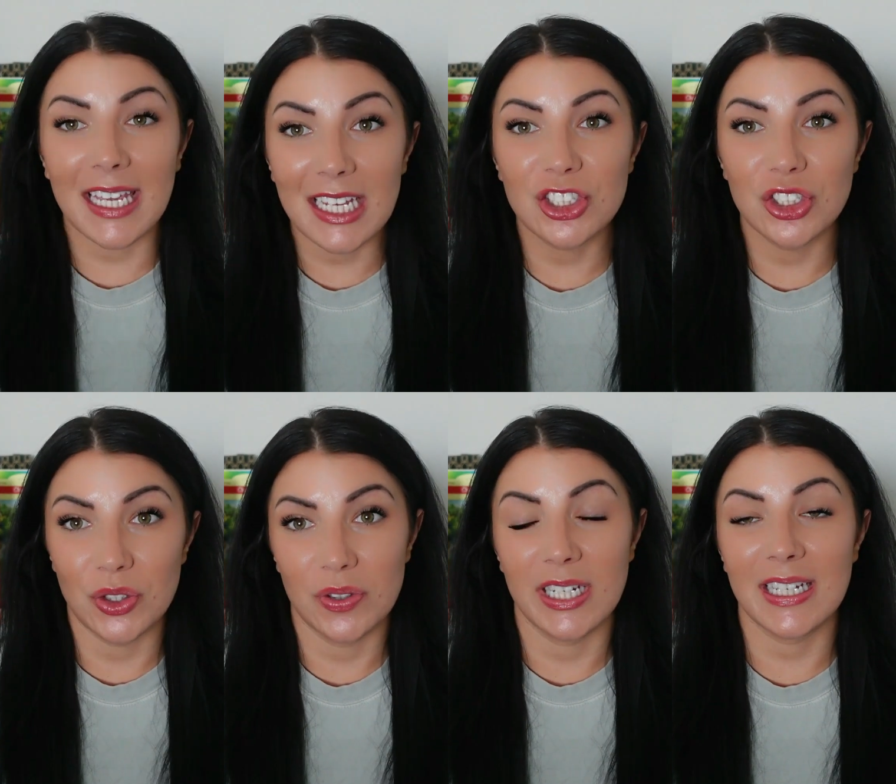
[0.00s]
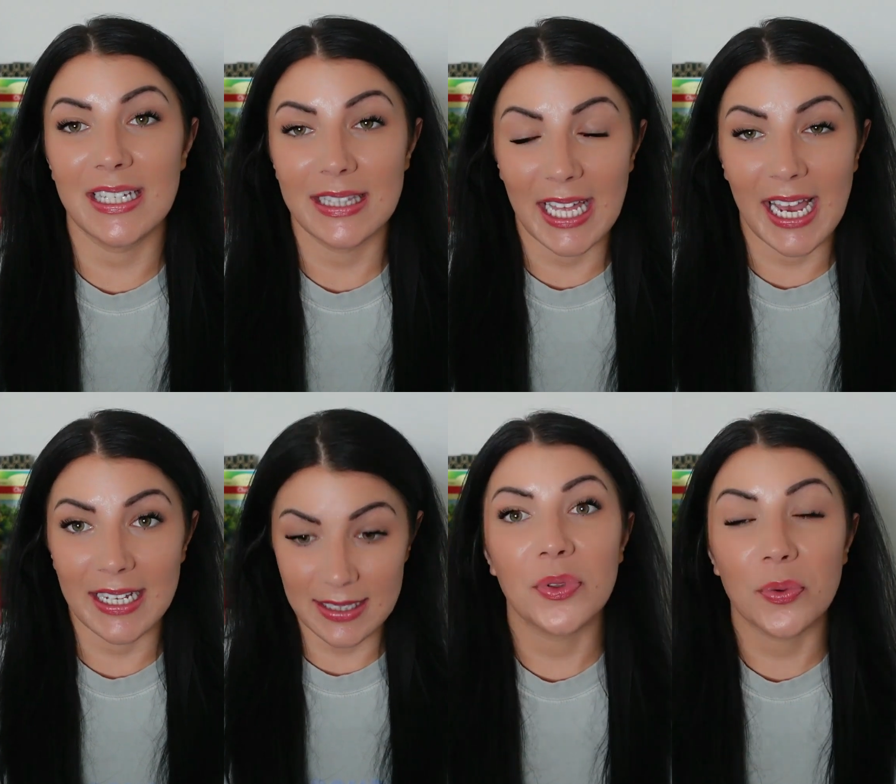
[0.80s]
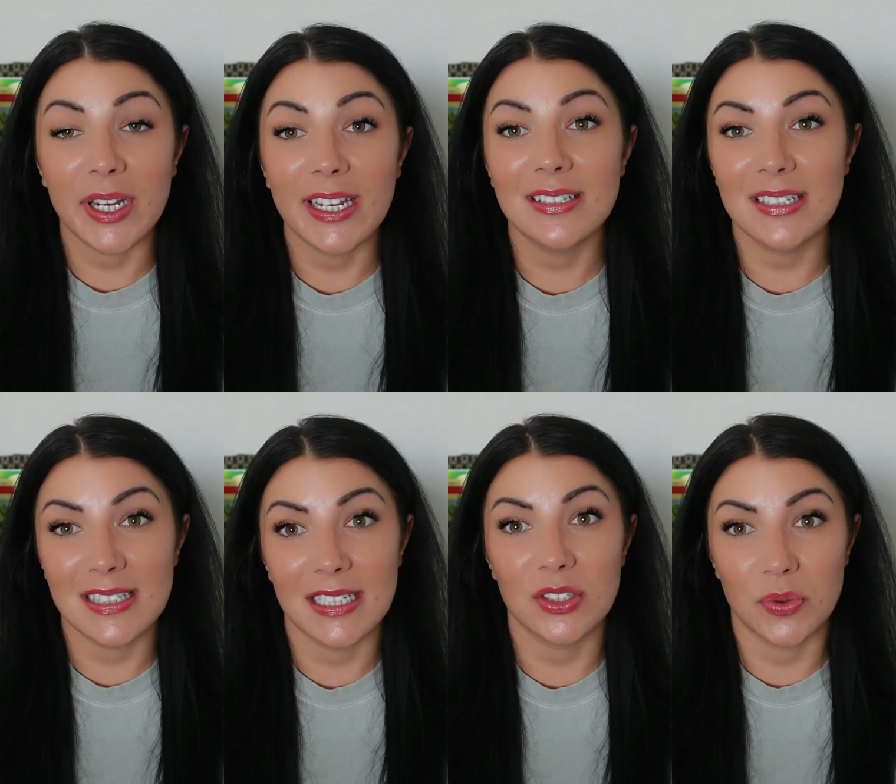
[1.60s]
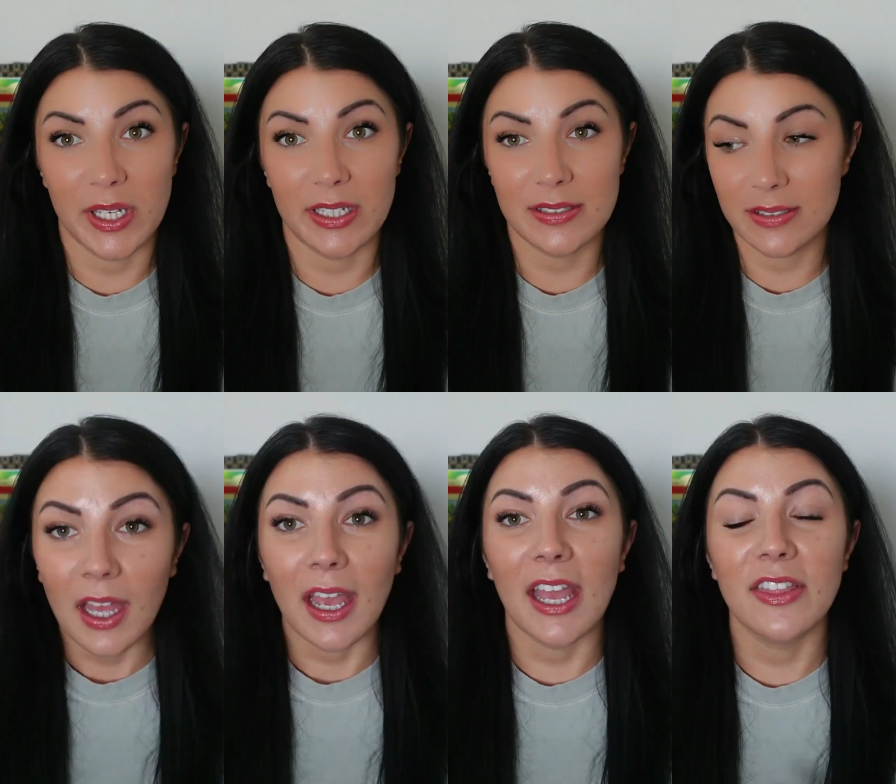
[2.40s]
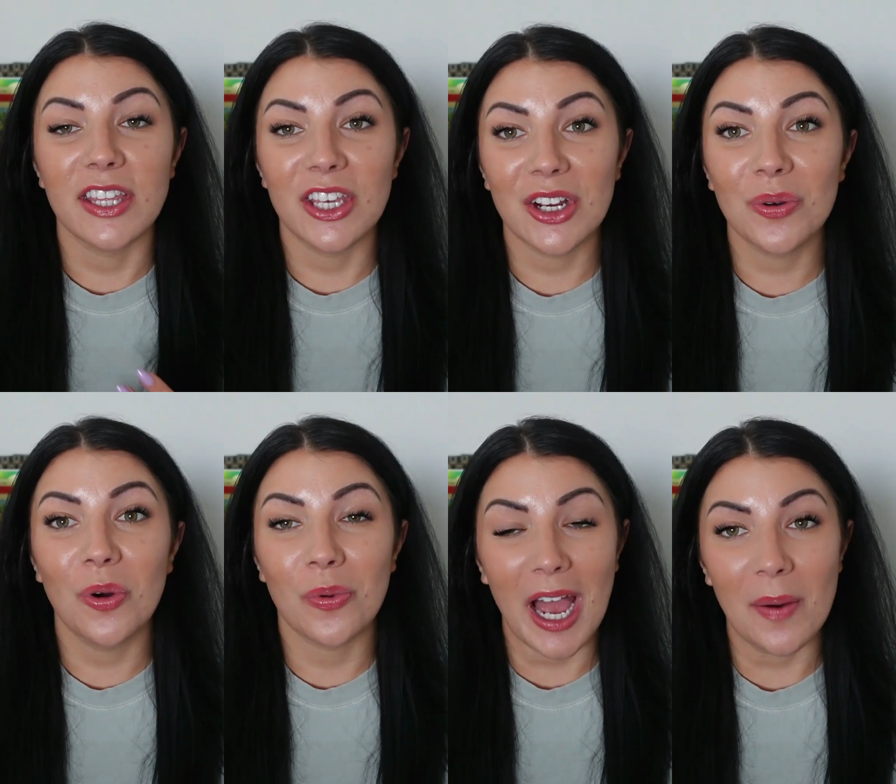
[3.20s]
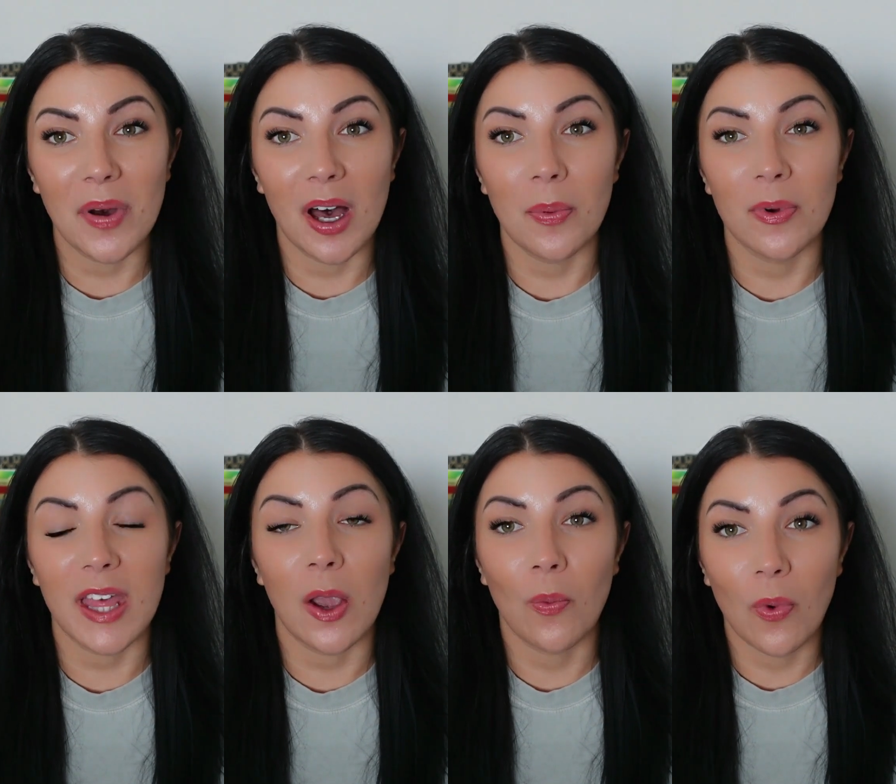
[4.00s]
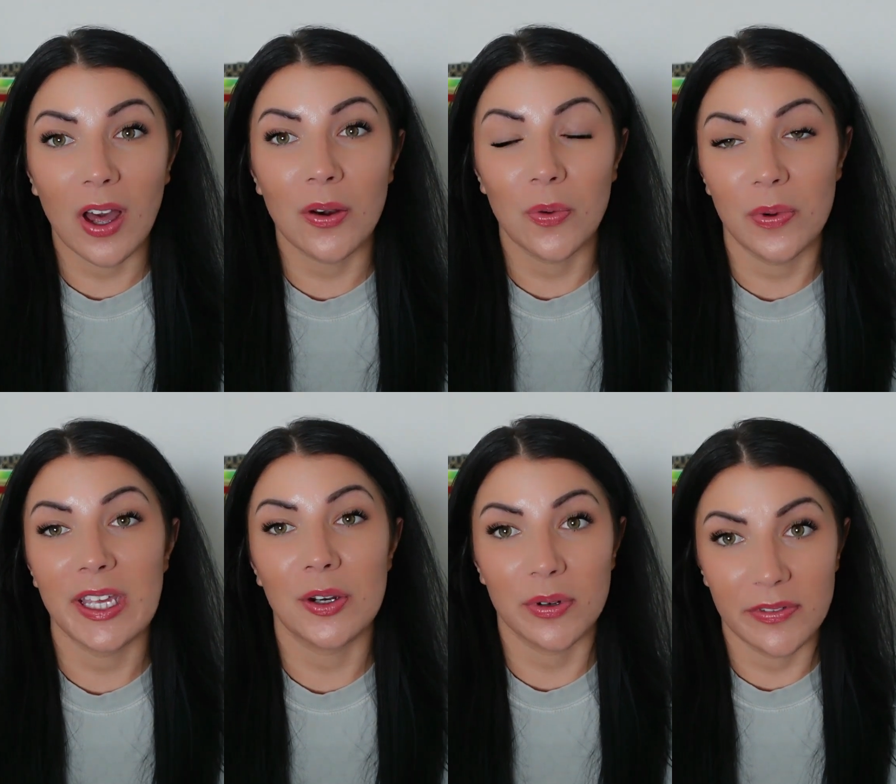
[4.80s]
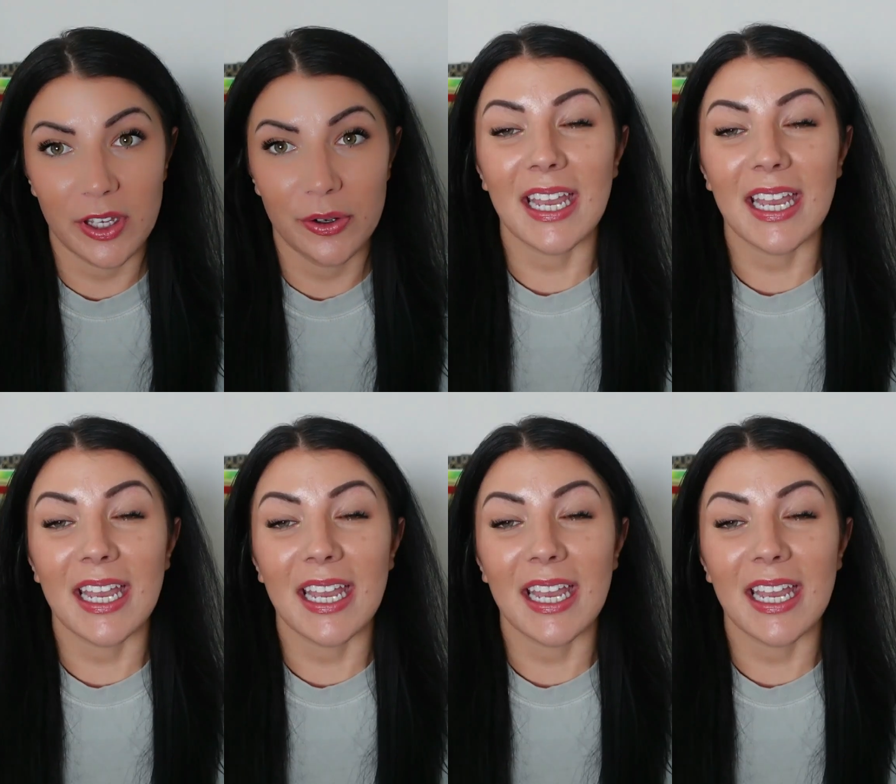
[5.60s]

Each unit can last three to six weeks, and the year will wrap up with a one-week review.